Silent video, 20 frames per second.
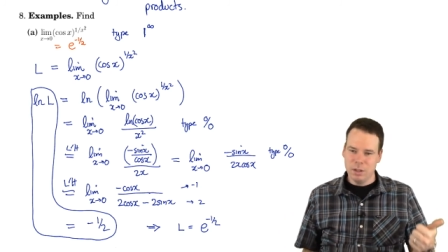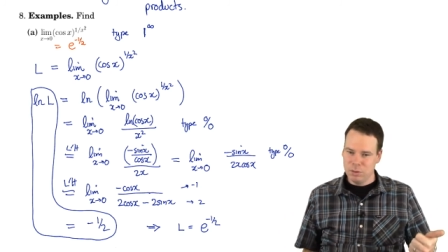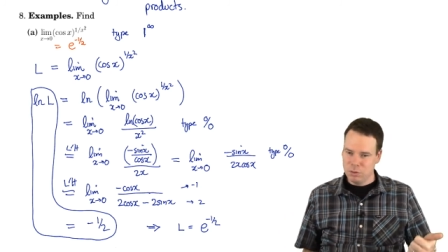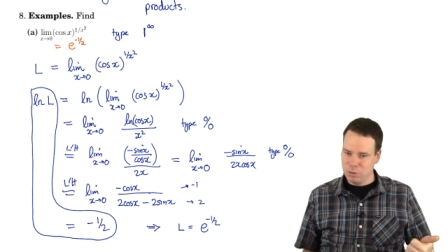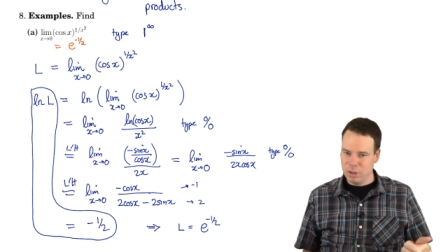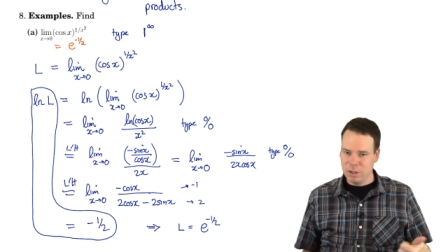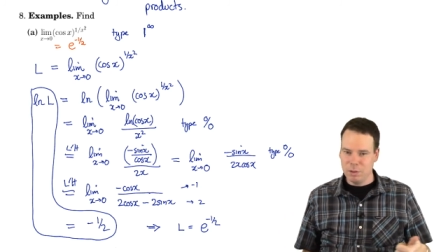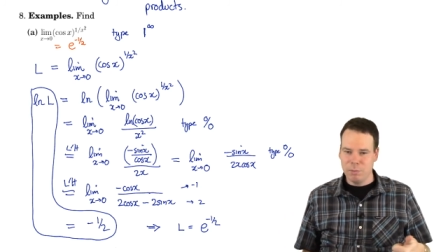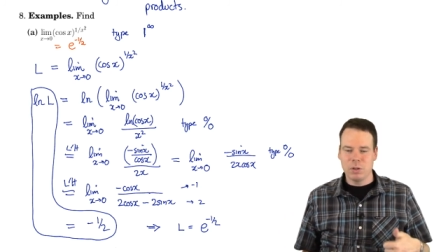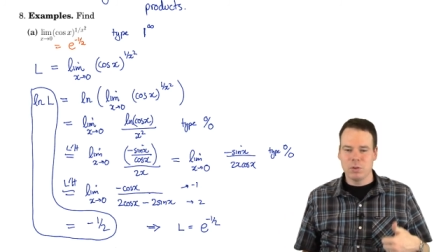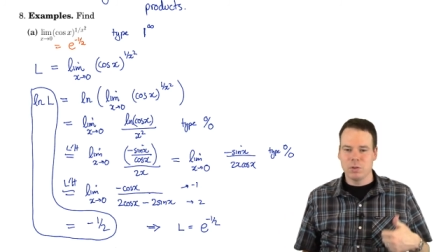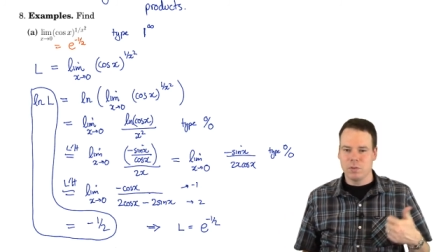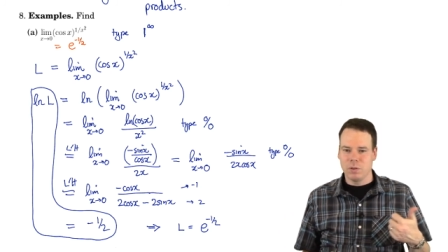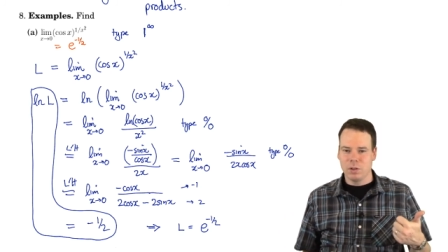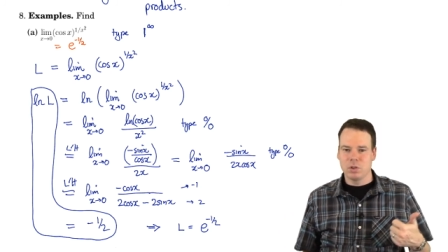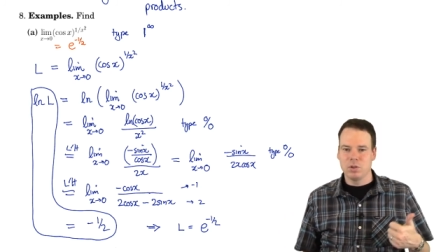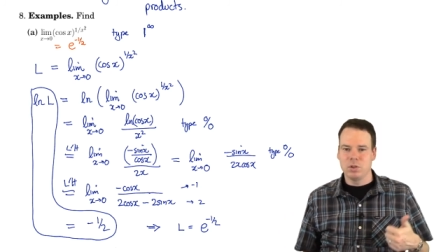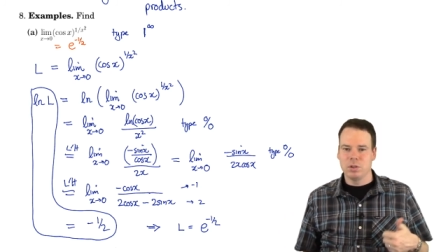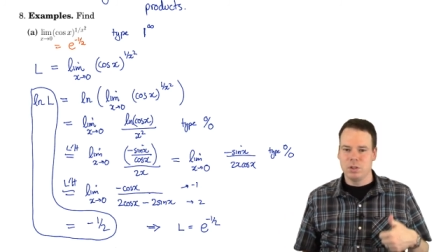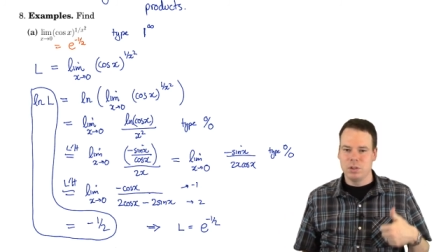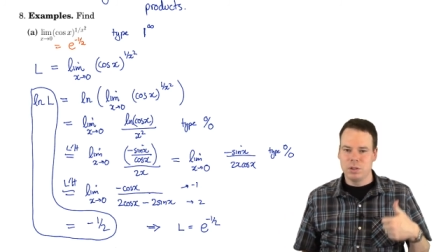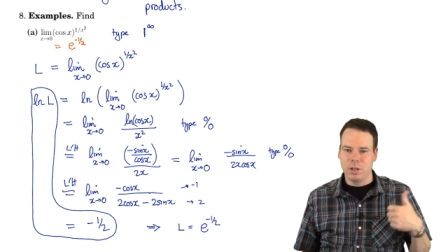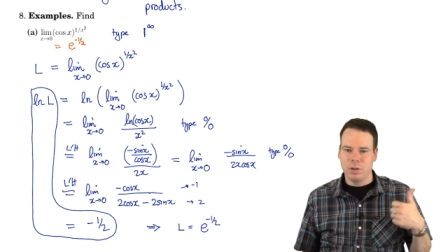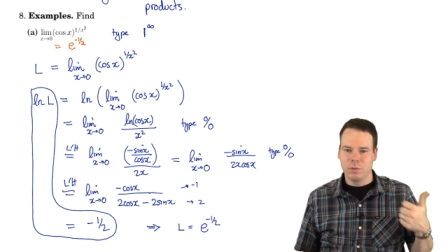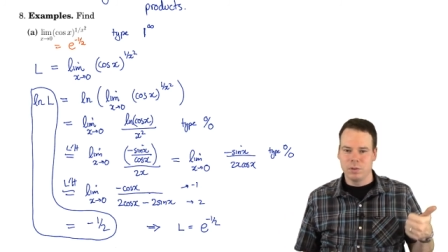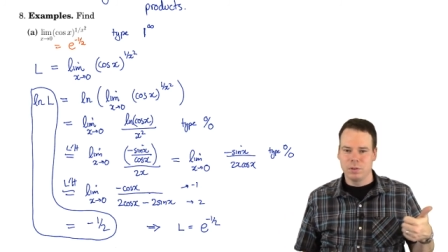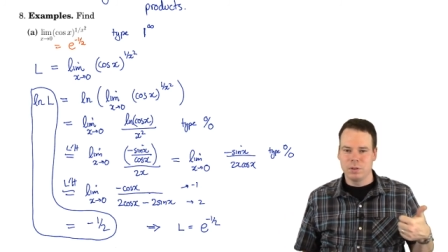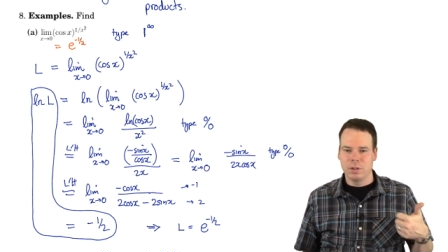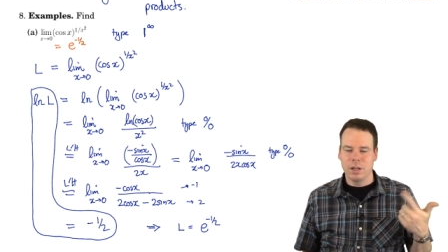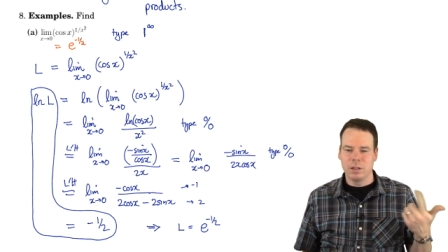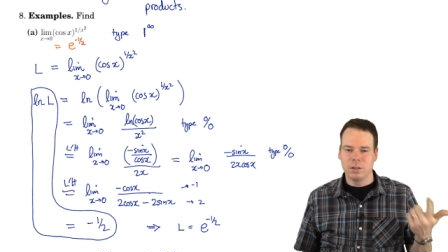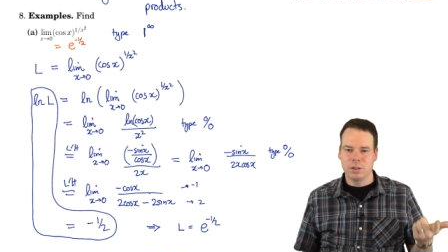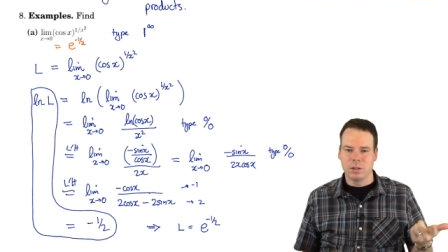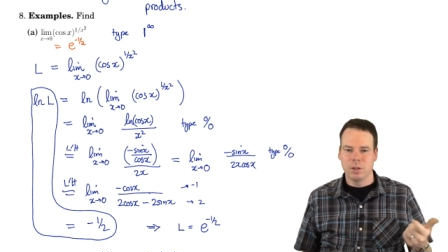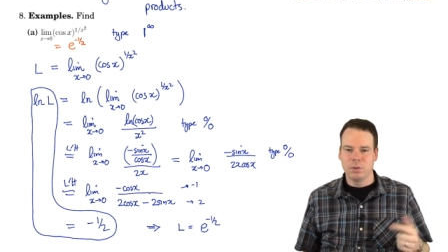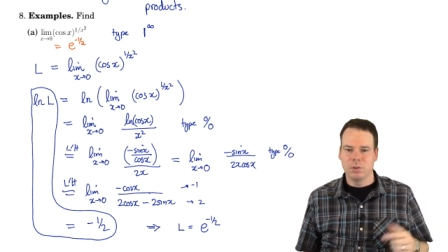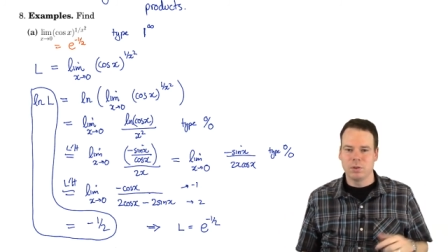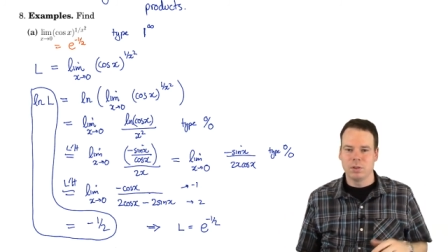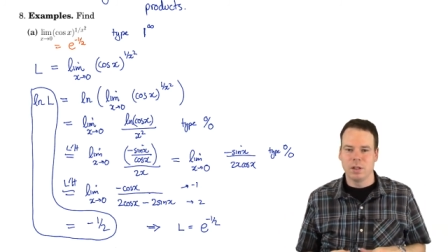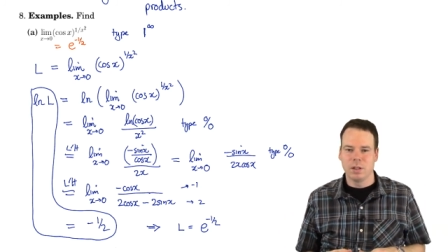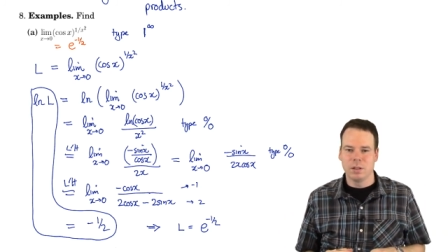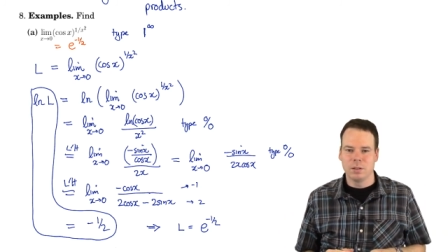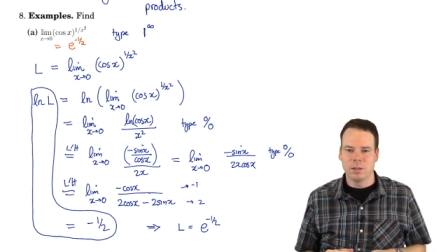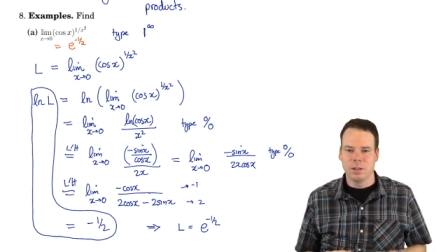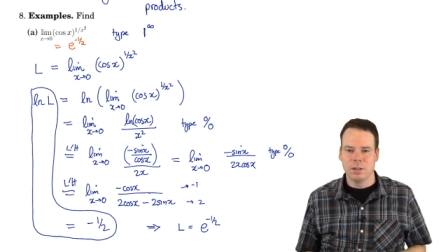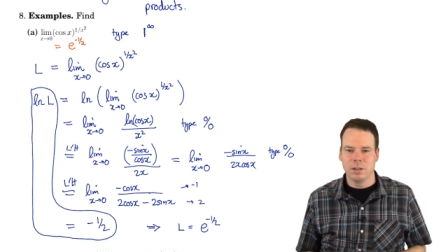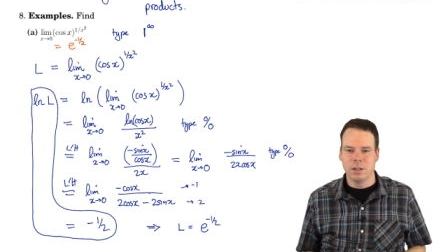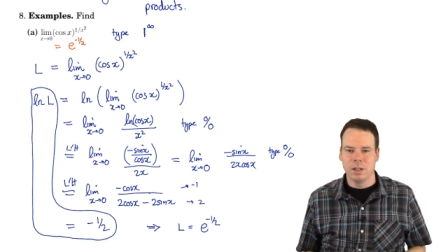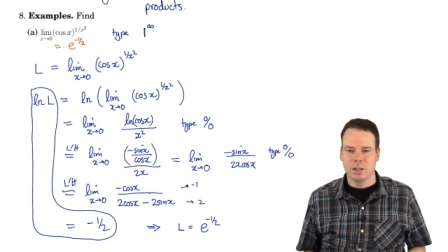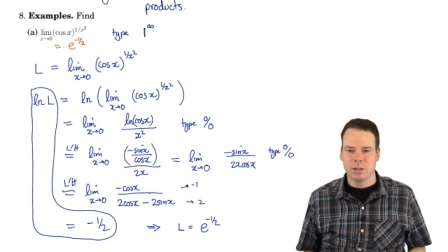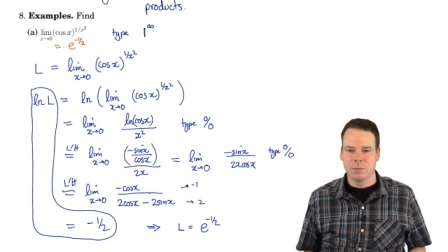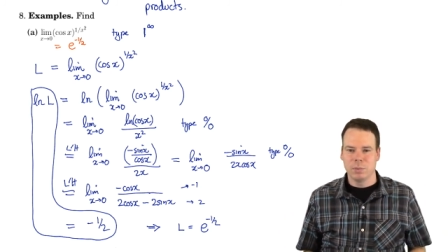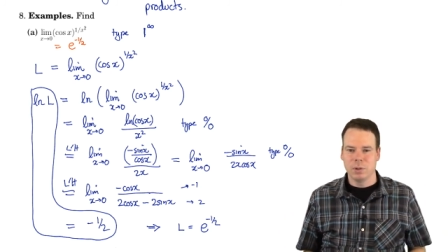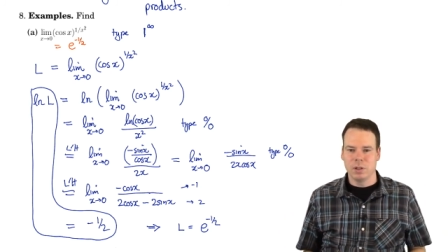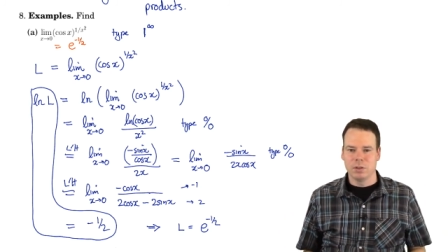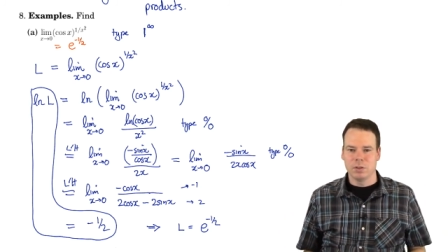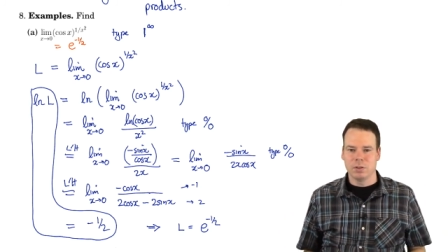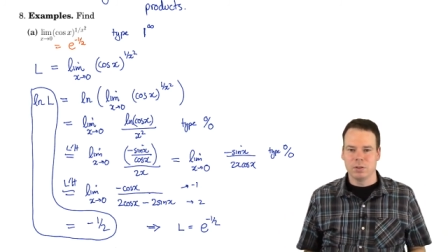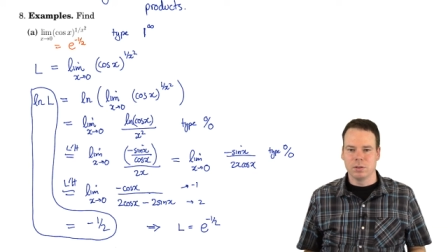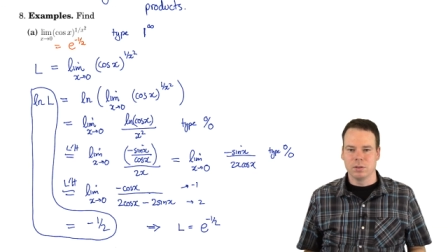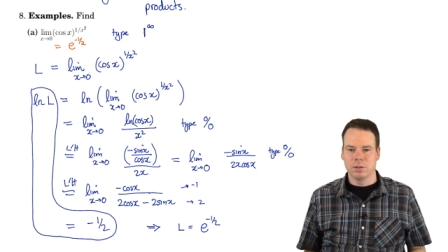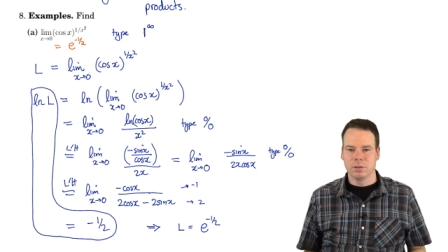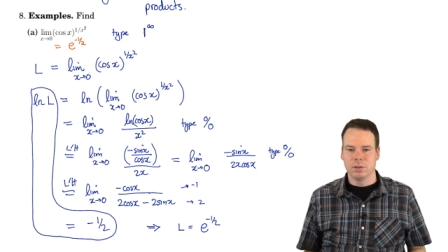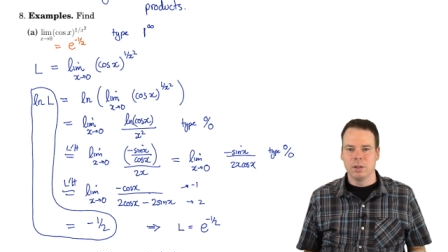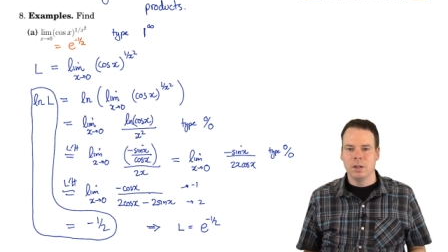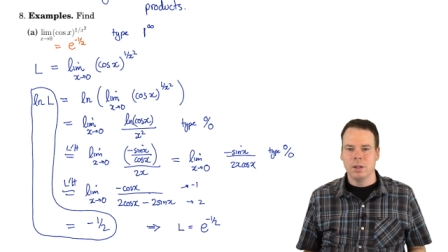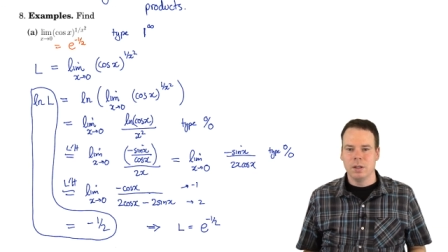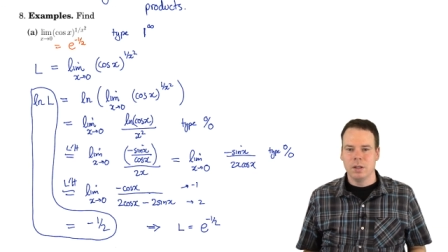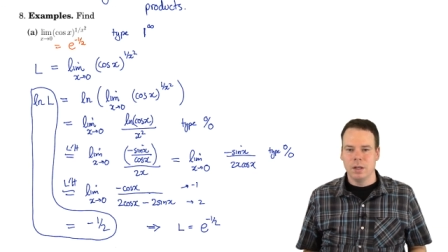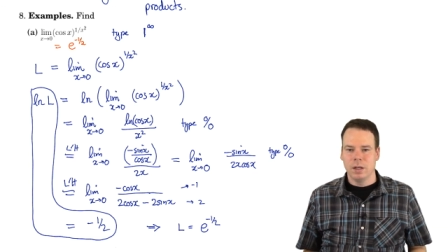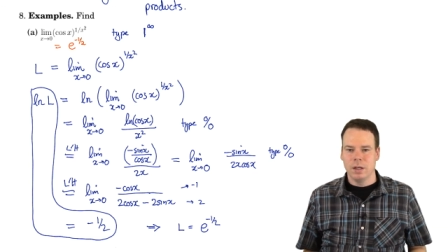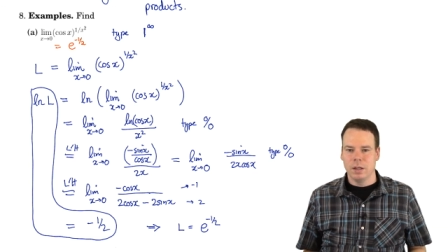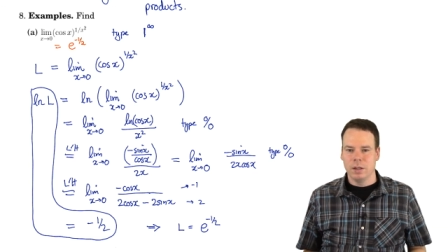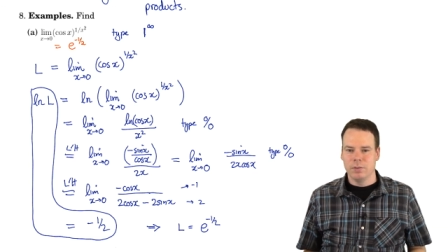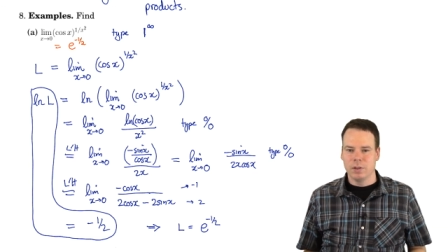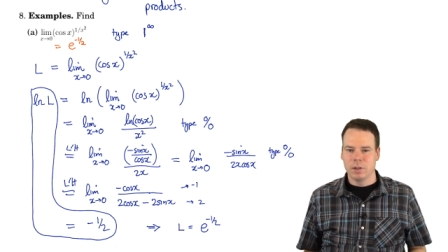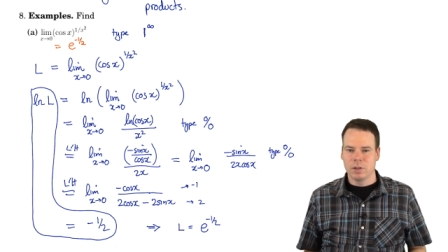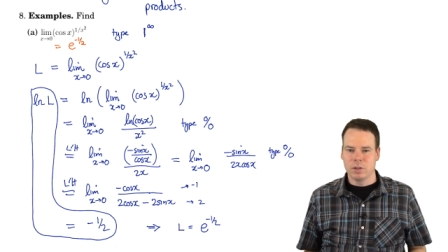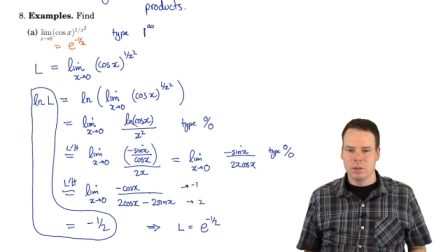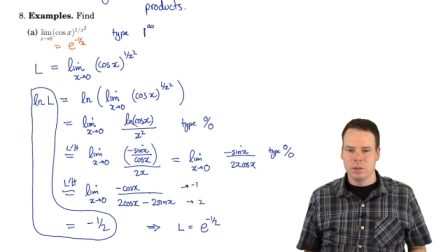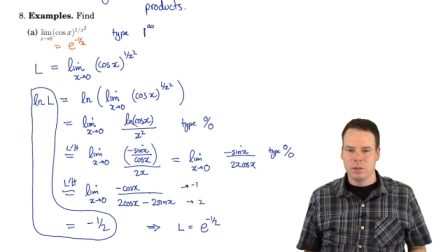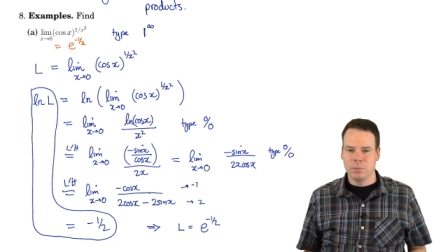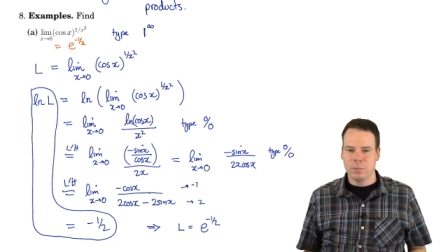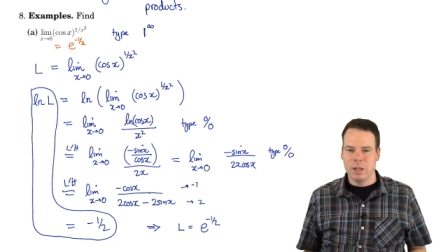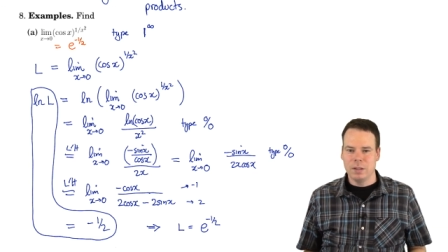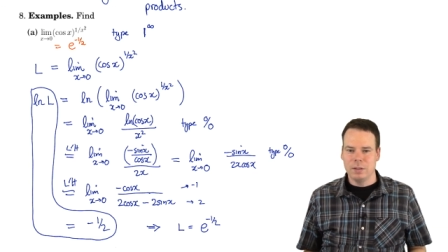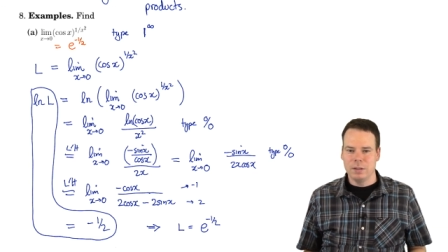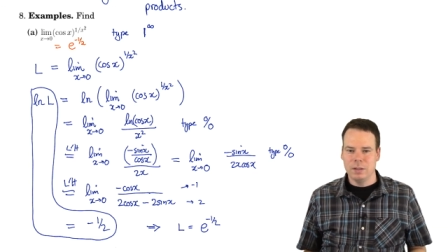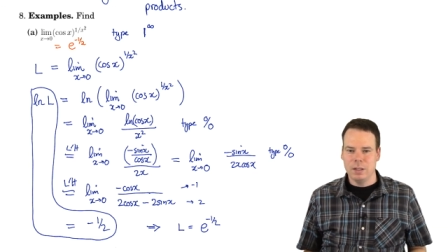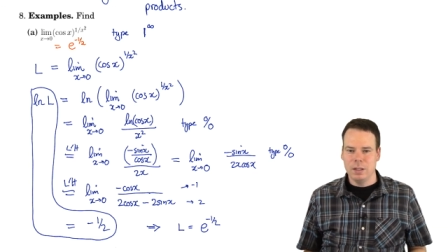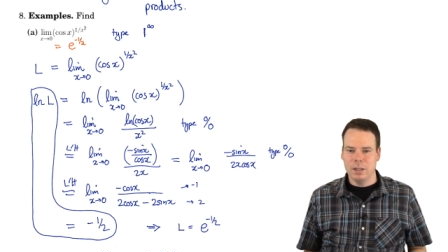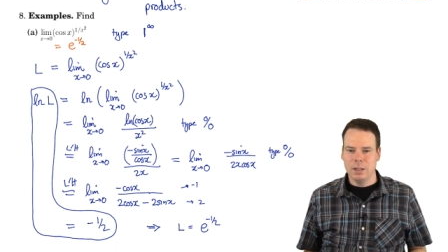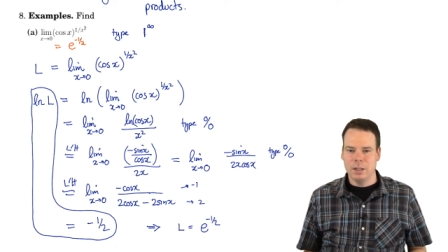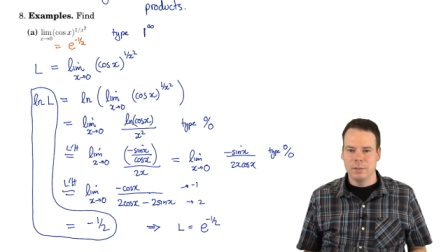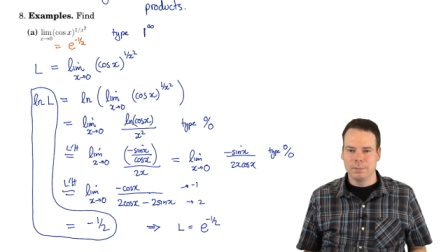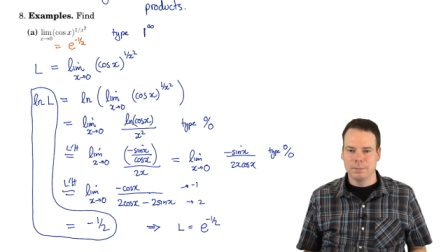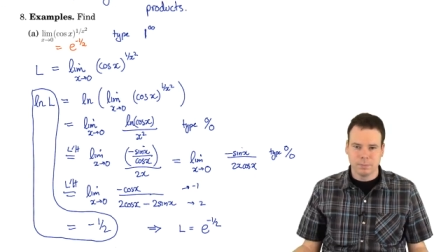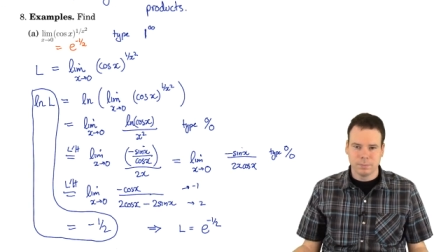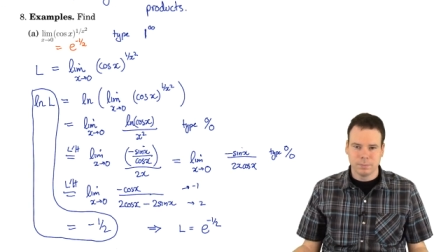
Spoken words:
Trigonometric functions in general, sines and cosines, and the exponentials functions of base e.